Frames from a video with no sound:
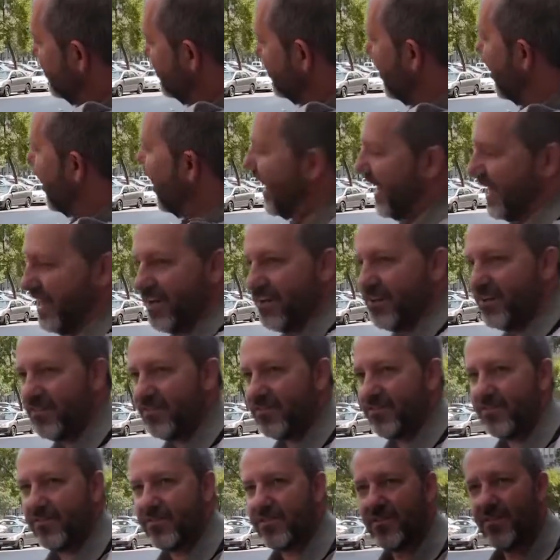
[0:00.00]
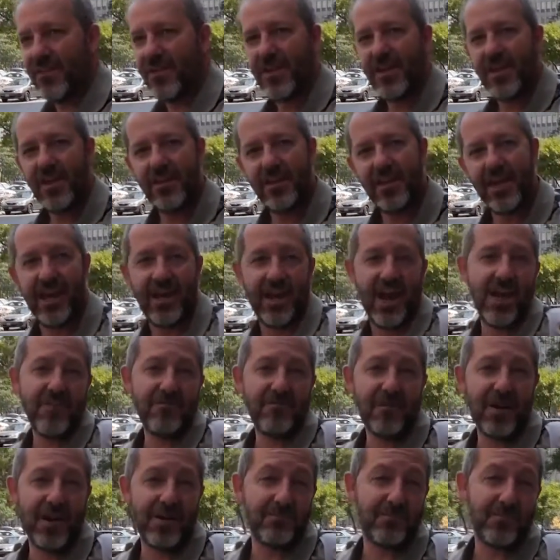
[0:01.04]
design that I
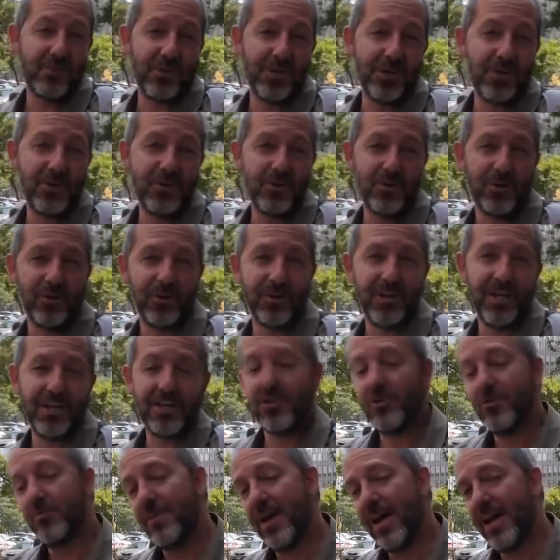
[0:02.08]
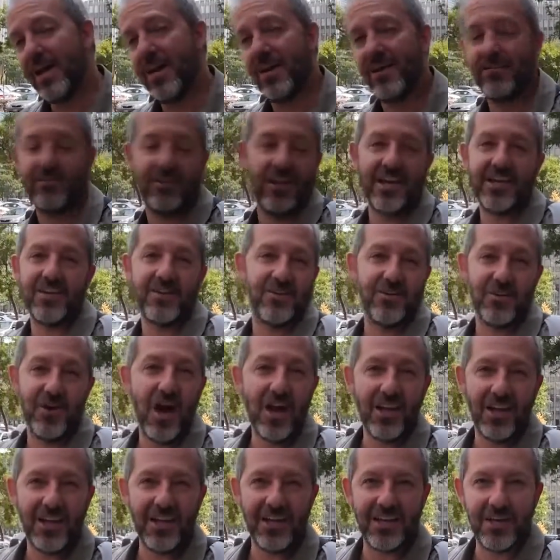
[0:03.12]
find pretty cool. Like, you may like it or
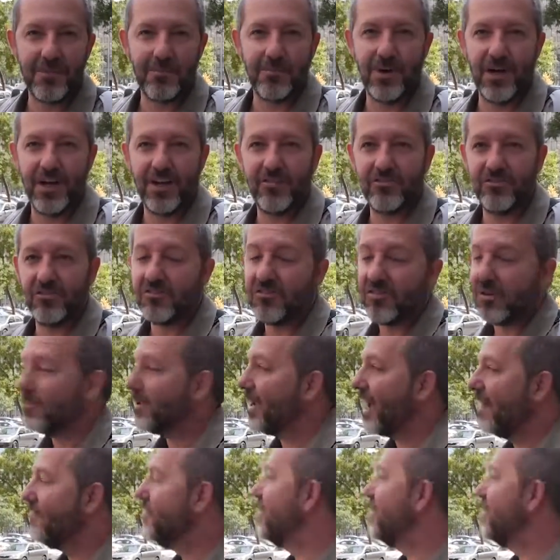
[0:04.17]
not like it, but it's just something